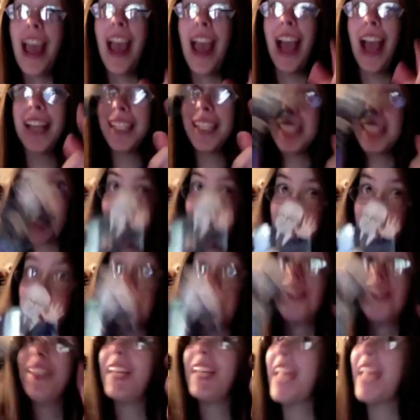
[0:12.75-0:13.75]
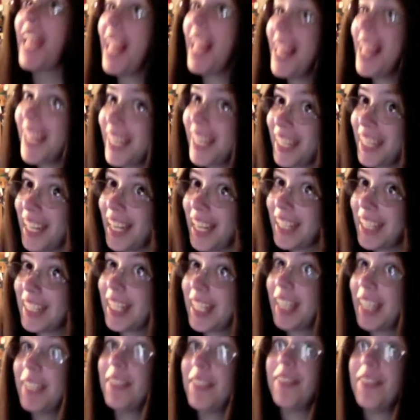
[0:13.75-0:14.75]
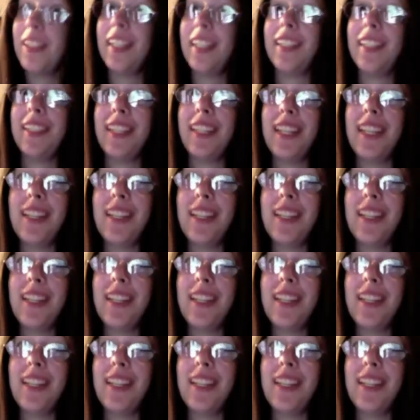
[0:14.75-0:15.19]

and psychology and asexuality.